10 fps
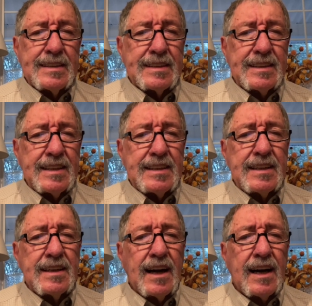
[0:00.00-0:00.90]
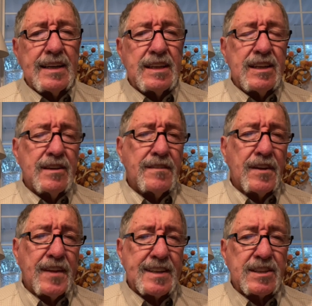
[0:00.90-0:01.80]
the idea of the
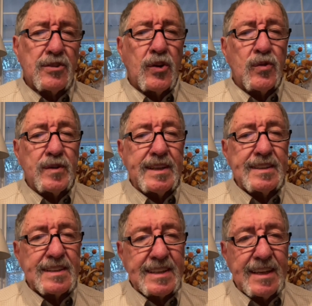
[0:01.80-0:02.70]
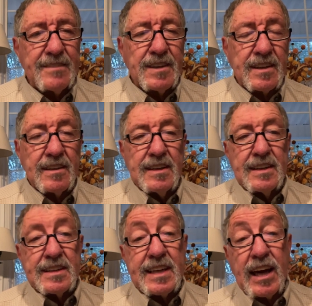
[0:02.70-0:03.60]
Thessalonians giving
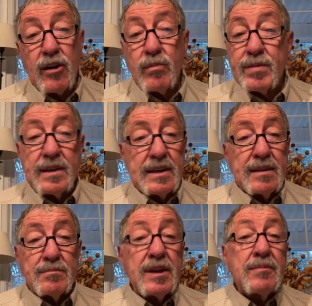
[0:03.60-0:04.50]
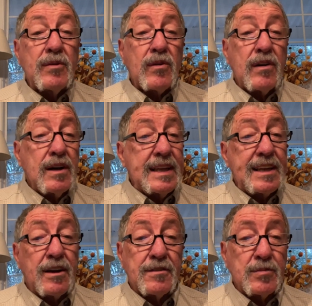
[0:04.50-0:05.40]
to help people in
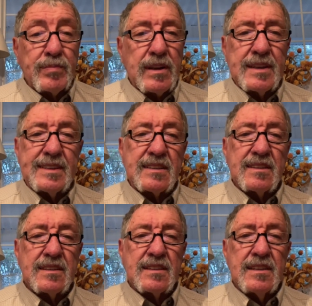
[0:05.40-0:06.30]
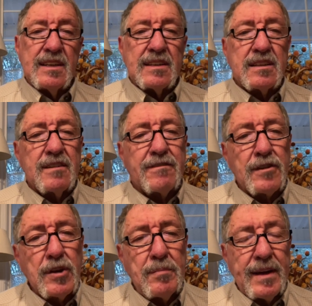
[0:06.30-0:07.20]
other places. the
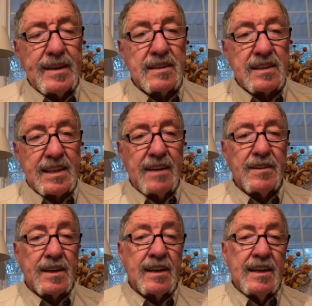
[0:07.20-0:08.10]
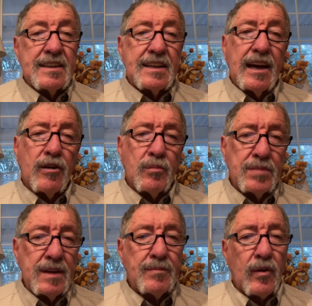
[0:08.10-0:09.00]
Philippians giving to help
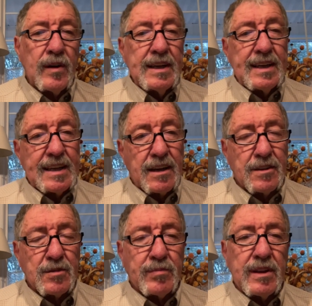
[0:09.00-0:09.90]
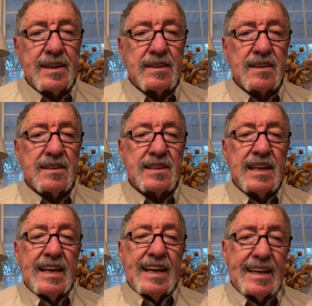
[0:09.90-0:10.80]
people in other places.
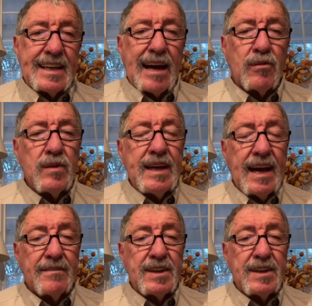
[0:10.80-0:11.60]
And now we have